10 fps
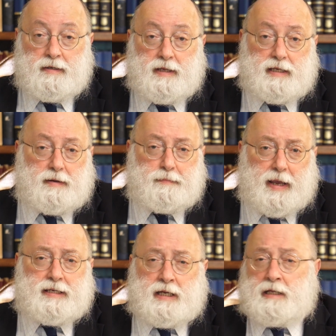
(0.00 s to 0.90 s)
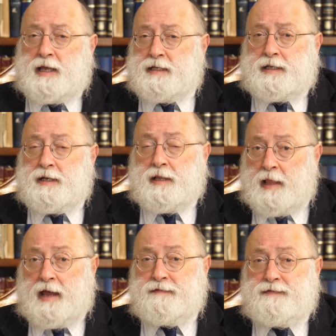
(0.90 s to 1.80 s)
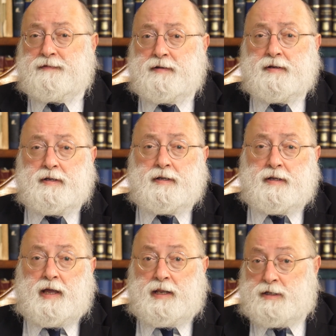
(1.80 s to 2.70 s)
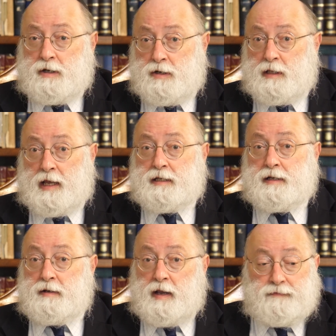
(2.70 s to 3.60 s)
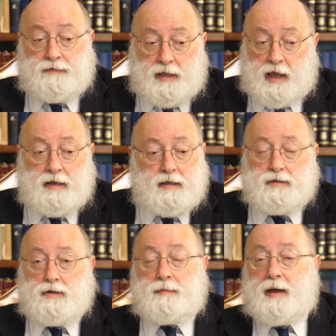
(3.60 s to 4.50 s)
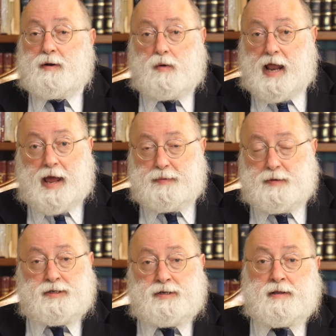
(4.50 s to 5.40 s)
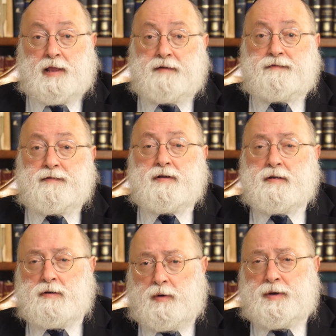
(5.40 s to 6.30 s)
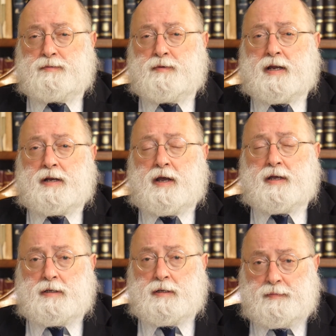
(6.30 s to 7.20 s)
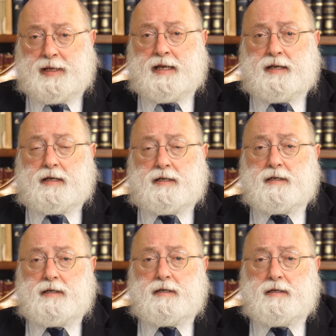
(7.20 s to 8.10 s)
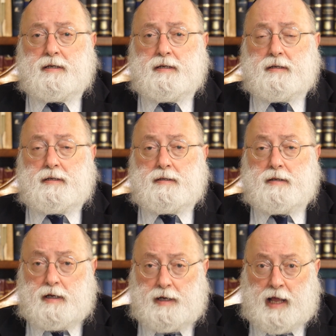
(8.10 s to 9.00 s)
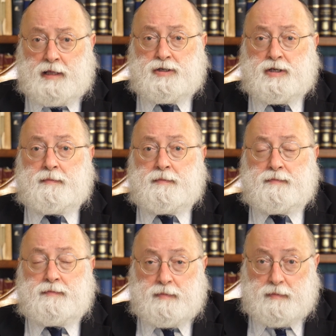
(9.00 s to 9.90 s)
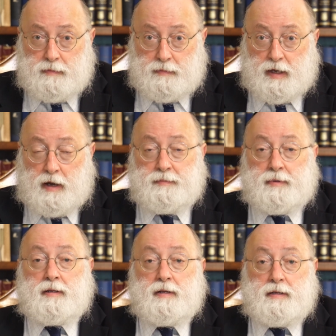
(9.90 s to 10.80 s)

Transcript: That's a basic lesson in life, and it's a good lesson every day. So no matter what happens in your life, always recognize beginnings. Acknowledge them. Be humble.